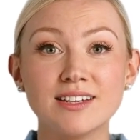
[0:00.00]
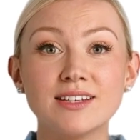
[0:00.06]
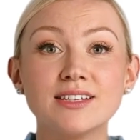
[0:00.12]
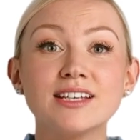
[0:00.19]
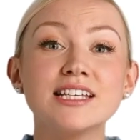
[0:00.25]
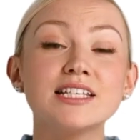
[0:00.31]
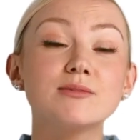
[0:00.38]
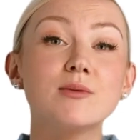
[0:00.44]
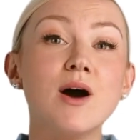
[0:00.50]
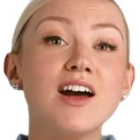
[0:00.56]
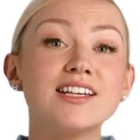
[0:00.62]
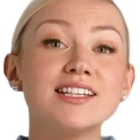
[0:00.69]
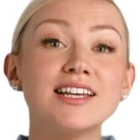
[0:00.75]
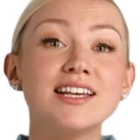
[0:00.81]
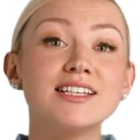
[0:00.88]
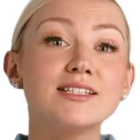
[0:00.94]
This
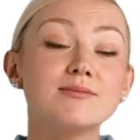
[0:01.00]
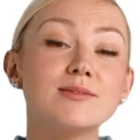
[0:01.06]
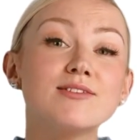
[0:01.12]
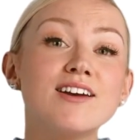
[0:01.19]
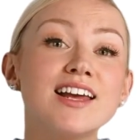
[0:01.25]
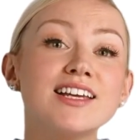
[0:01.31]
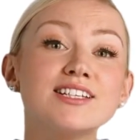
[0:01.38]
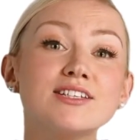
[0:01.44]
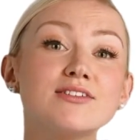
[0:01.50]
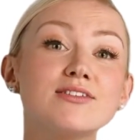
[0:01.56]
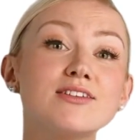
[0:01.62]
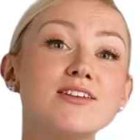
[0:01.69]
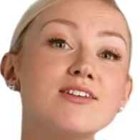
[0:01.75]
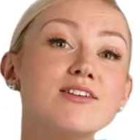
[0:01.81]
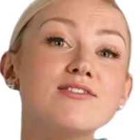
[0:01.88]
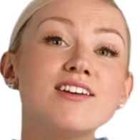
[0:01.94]
process provides a
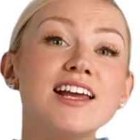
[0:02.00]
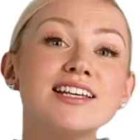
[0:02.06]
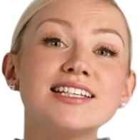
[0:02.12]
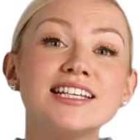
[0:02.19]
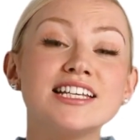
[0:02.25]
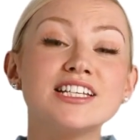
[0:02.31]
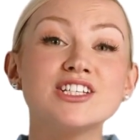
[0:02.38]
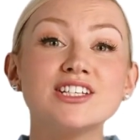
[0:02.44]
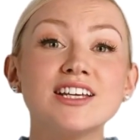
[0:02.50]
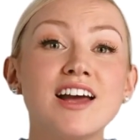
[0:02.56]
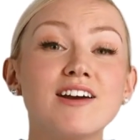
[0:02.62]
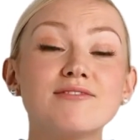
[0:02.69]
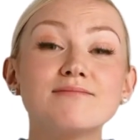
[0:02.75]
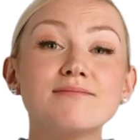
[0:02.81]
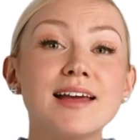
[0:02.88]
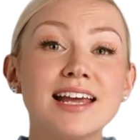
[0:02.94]
thorough validation
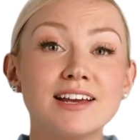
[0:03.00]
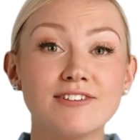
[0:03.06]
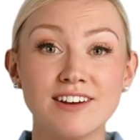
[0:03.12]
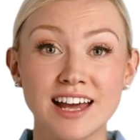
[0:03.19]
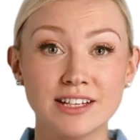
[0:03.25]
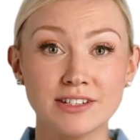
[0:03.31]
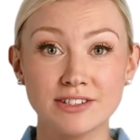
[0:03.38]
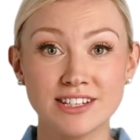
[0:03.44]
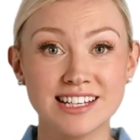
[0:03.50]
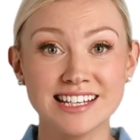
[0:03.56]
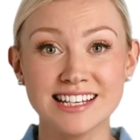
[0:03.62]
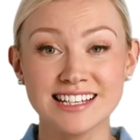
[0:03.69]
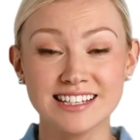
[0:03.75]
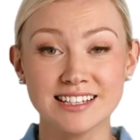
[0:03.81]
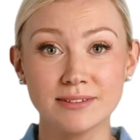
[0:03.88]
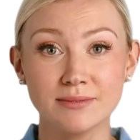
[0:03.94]
of manufacturing
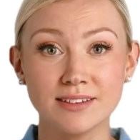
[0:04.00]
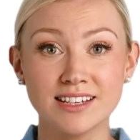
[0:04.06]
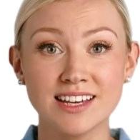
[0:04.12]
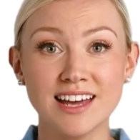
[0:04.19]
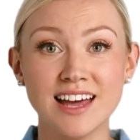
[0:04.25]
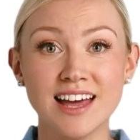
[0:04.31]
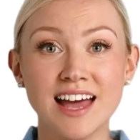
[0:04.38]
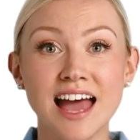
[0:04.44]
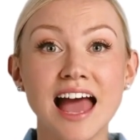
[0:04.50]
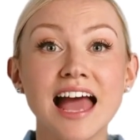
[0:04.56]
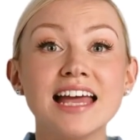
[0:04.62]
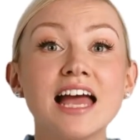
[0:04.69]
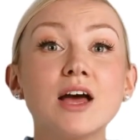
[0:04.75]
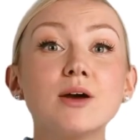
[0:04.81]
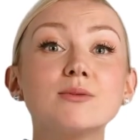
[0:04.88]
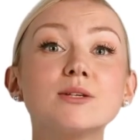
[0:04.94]
systems and
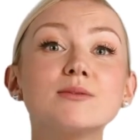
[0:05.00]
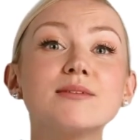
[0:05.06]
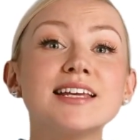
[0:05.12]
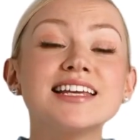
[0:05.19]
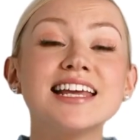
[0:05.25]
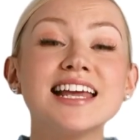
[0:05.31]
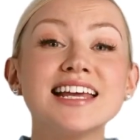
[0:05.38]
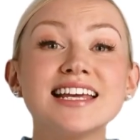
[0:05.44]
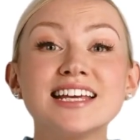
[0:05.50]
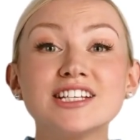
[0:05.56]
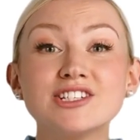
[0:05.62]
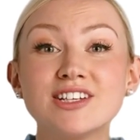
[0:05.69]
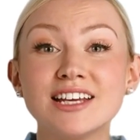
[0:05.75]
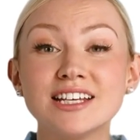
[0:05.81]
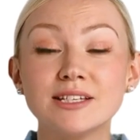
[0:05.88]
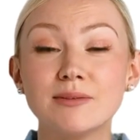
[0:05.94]
helps in maintaining a
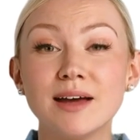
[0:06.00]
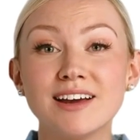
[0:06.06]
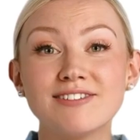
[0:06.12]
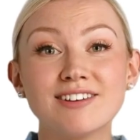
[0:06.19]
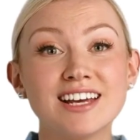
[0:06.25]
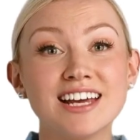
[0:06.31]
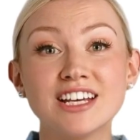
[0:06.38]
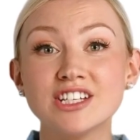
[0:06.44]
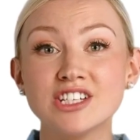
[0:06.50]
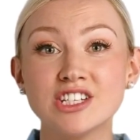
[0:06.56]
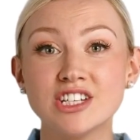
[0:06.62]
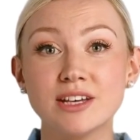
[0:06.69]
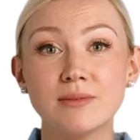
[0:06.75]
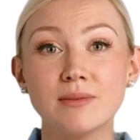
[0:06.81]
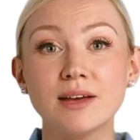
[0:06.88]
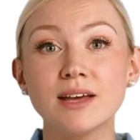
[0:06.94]
transparent
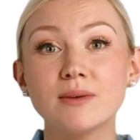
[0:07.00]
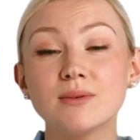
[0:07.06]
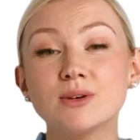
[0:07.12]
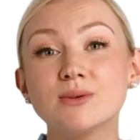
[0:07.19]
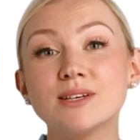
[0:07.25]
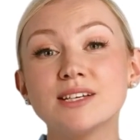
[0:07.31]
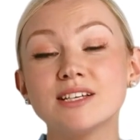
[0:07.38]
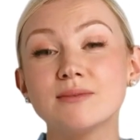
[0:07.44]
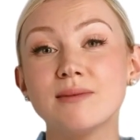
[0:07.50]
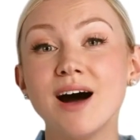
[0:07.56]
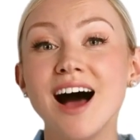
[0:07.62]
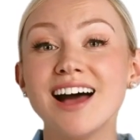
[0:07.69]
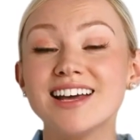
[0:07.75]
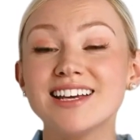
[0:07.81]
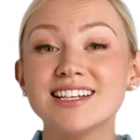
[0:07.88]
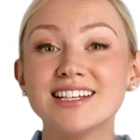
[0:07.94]
relationship between
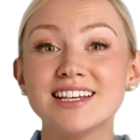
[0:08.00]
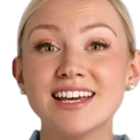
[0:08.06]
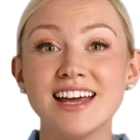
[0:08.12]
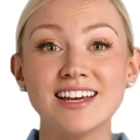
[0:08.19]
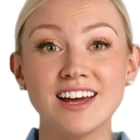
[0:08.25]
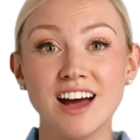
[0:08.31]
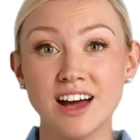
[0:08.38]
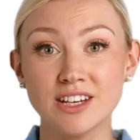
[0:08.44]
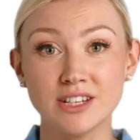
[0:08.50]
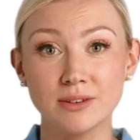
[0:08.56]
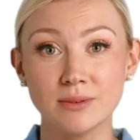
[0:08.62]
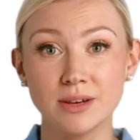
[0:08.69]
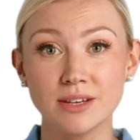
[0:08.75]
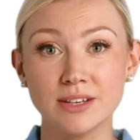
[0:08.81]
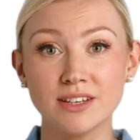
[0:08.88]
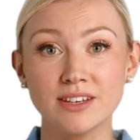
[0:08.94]
suppliers and
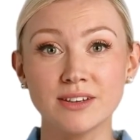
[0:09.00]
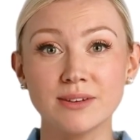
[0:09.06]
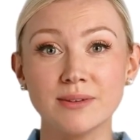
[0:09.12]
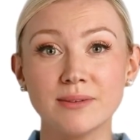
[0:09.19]
customers.